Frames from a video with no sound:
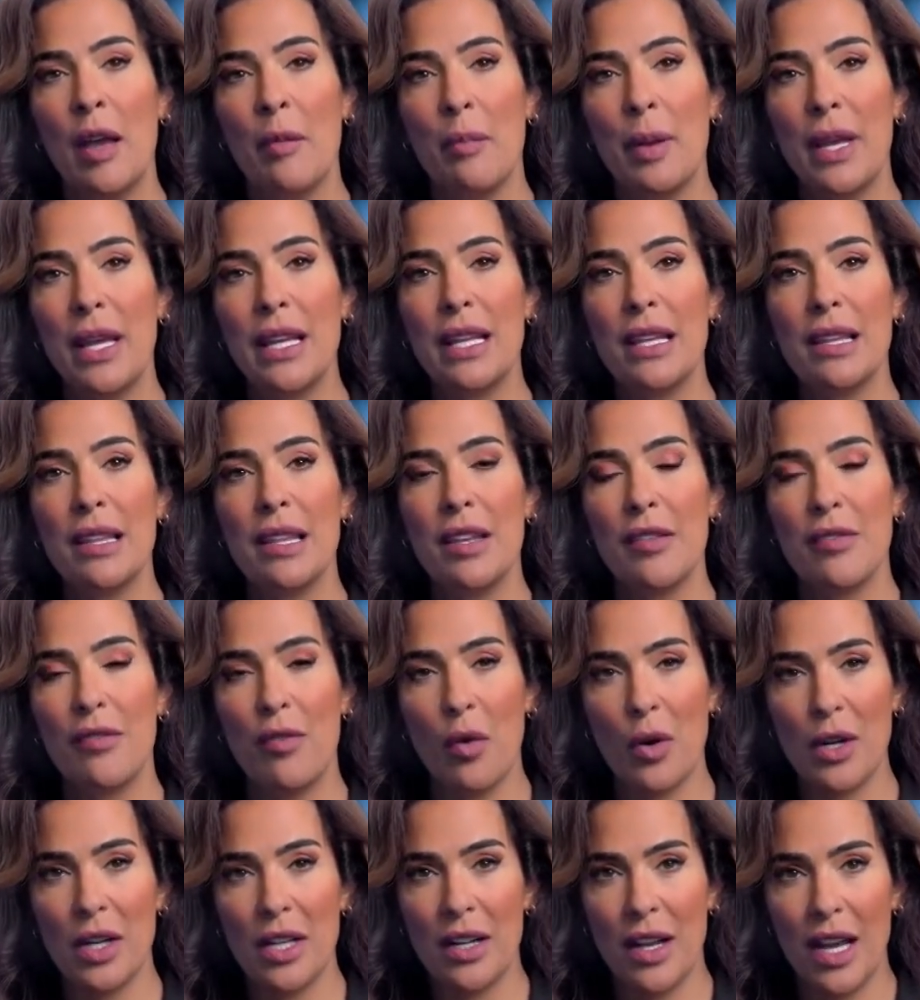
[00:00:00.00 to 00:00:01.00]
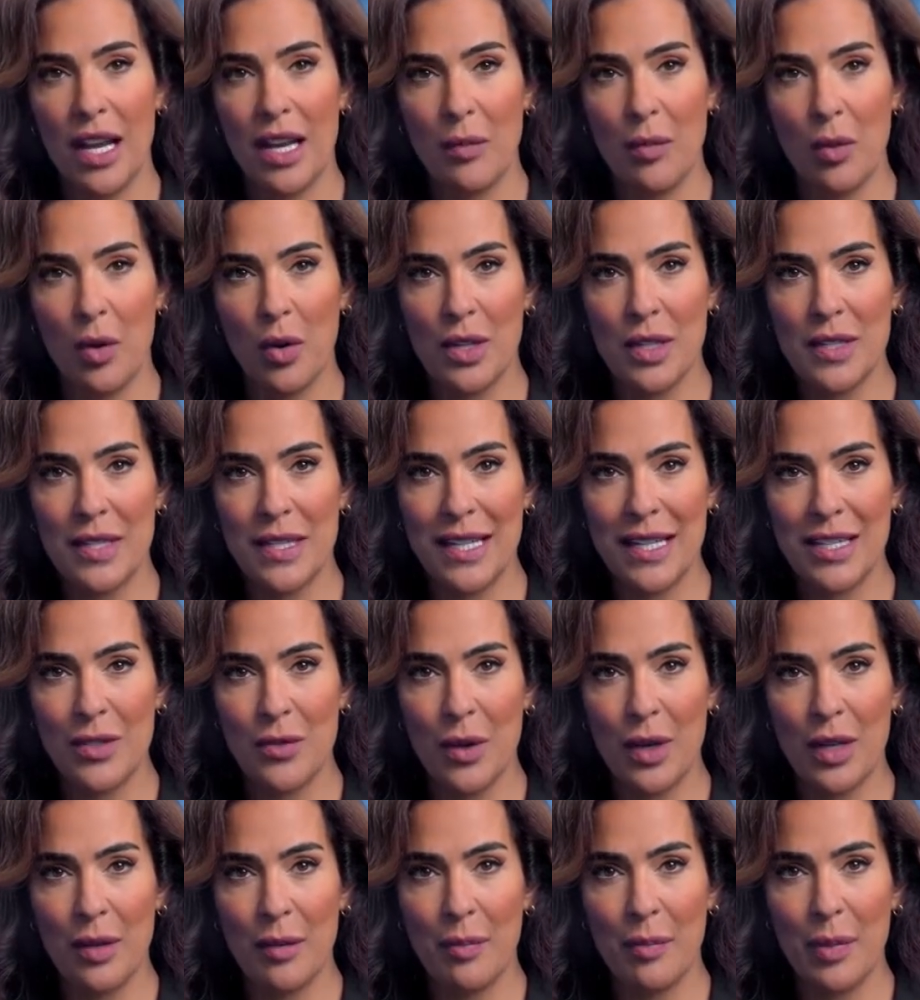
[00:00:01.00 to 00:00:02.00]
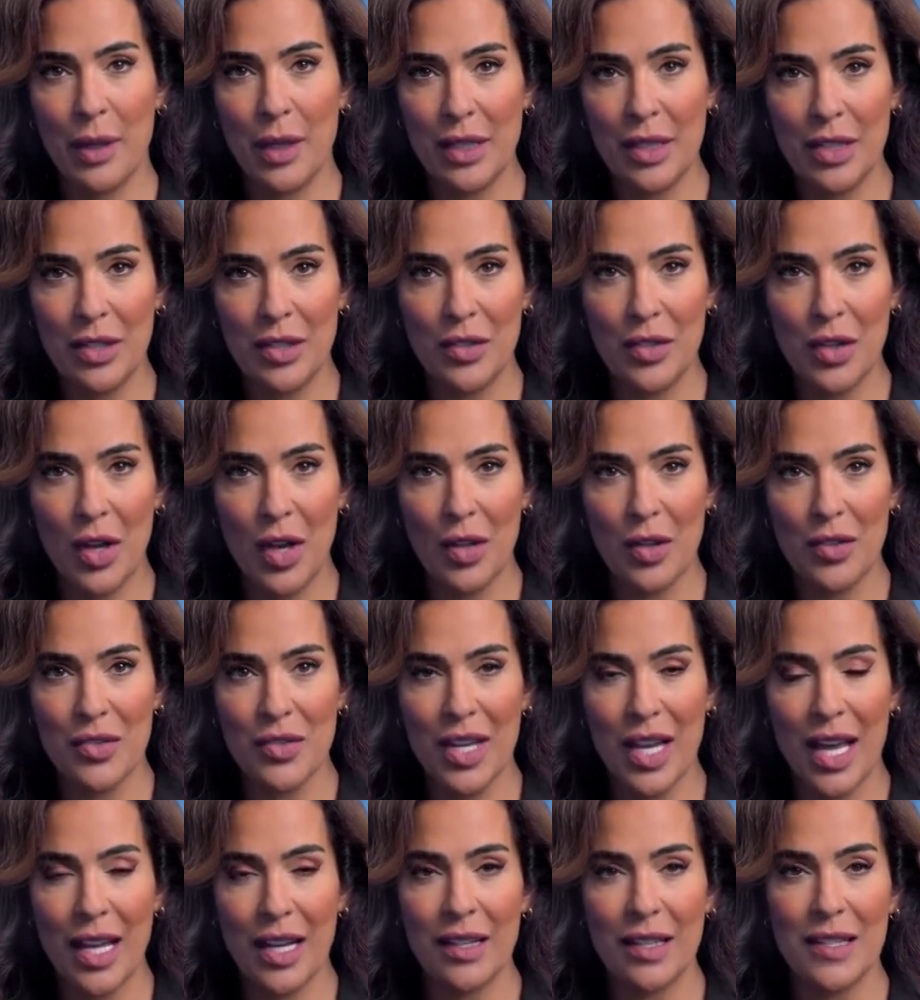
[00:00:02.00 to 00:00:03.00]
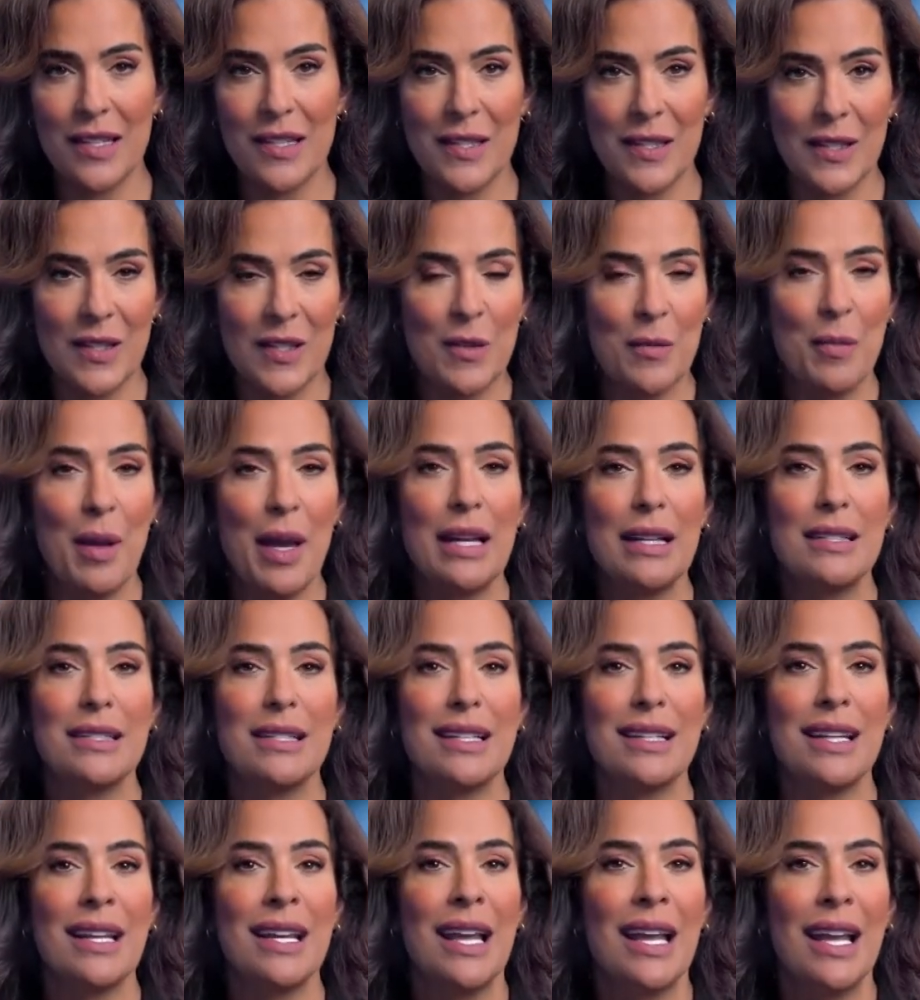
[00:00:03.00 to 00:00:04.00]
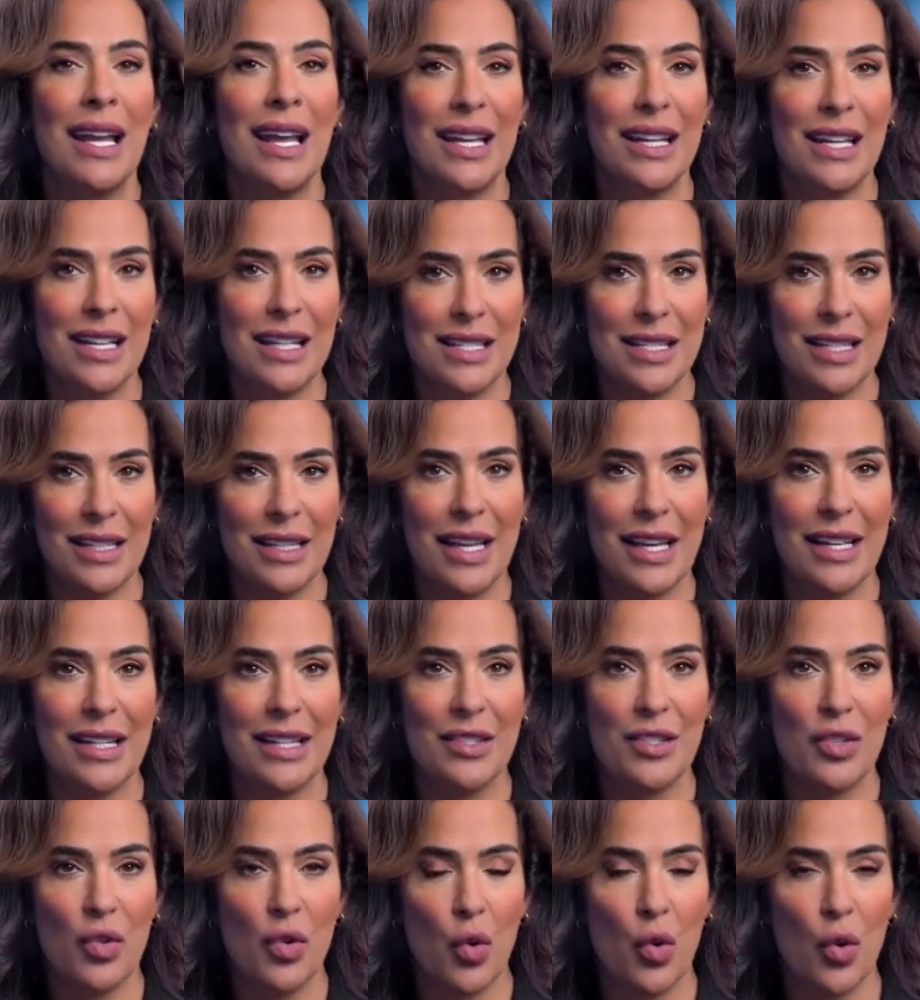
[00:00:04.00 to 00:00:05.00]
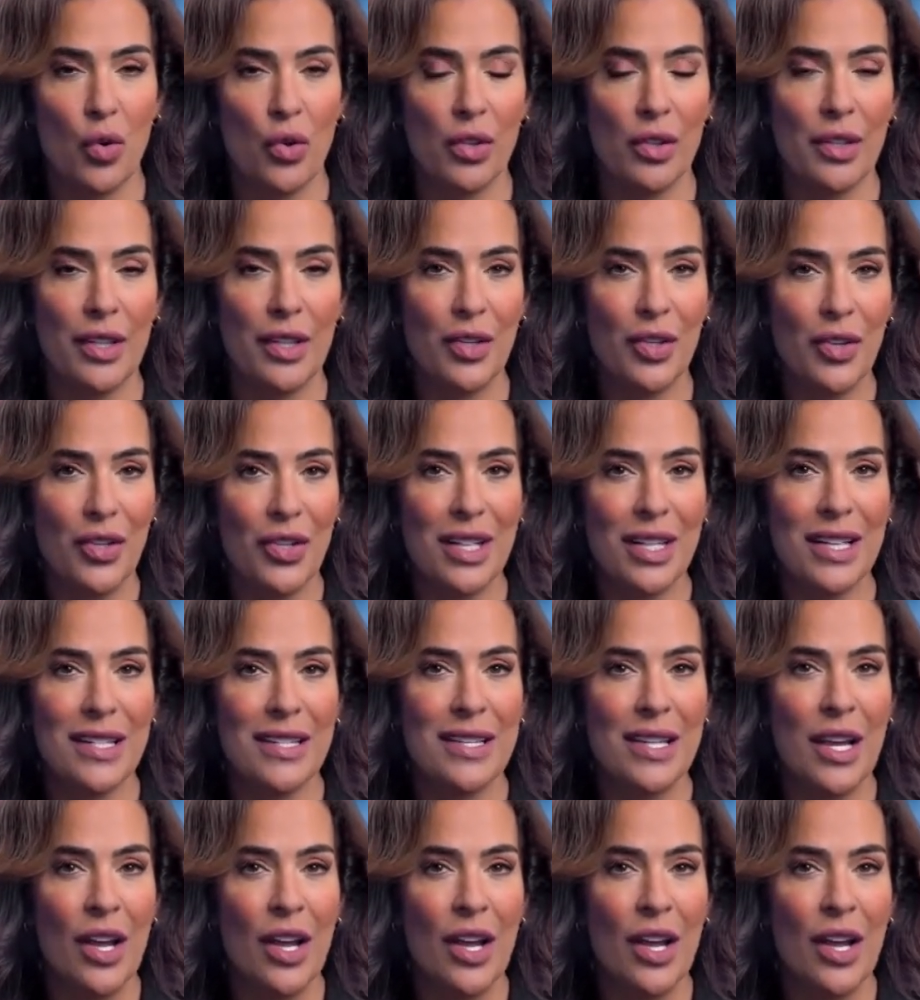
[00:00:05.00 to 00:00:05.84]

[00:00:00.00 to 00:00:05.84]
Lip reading: beating the $49.61 billion analysts expected in its latest quarterly earnings.